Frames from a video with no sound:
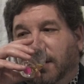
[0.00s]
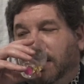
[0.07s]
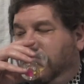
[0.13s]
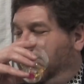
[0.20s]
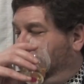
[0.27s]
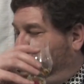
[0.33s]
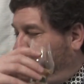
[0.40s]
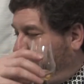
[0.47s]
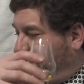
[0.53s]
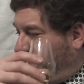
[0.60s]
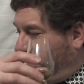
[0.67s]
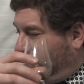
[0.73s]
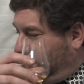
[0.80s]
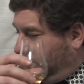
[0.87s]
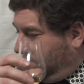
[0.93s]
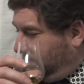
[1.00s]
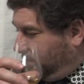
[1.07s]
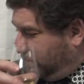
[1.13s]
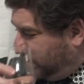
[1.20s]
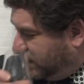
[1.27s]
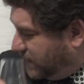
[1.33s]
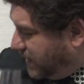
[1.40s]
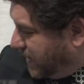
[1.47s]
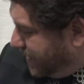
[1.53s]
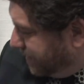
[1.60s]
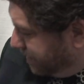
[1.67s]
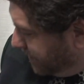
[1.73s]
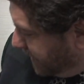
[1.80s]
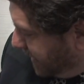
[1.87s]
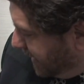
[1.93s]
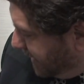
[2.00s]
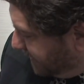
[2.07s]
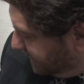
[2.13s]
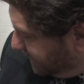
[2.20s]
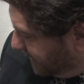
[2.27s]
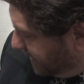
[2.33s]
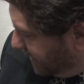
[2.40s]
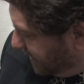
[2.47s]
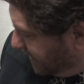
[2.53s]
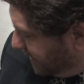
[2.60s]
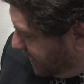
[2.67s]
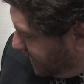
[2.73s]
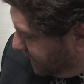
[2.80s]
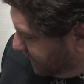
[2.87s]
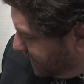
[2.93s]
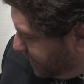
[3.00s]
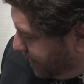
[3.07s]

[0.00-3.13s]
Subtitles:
this one, I'm guessing, is the